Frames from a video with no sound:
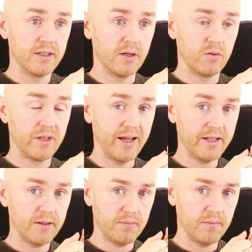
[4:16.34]
Now,
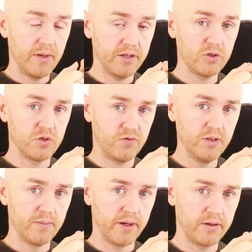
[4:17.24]
that makes us
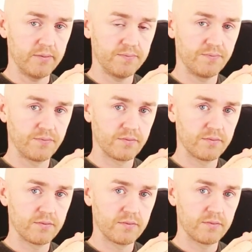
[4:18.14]
feel better.
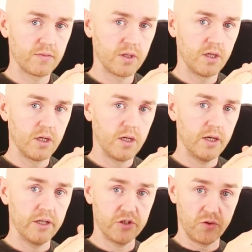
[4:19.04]

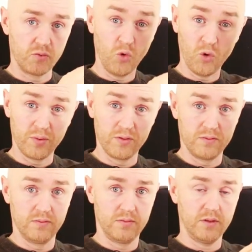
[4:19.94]
It's the rope,
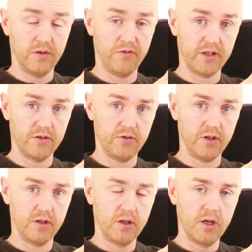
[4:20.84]

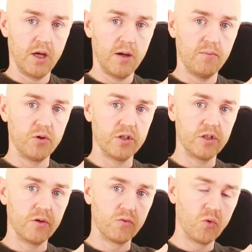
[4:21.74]
effectively.
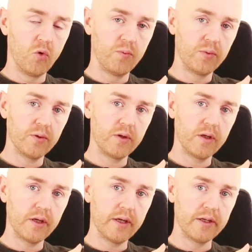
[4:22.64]
But the rope
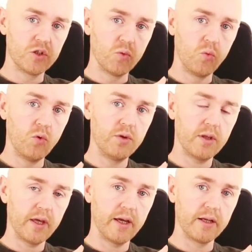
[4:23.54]
is the one
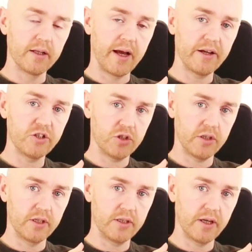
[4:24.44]
thing,
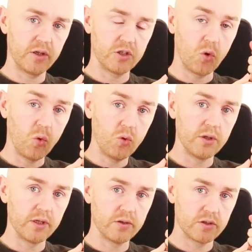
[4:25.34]
actually, that is
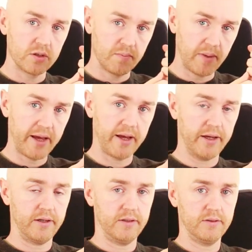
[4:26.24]
holding us
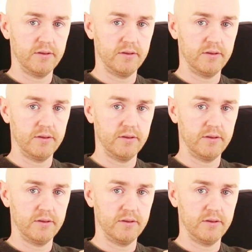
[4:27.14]
back.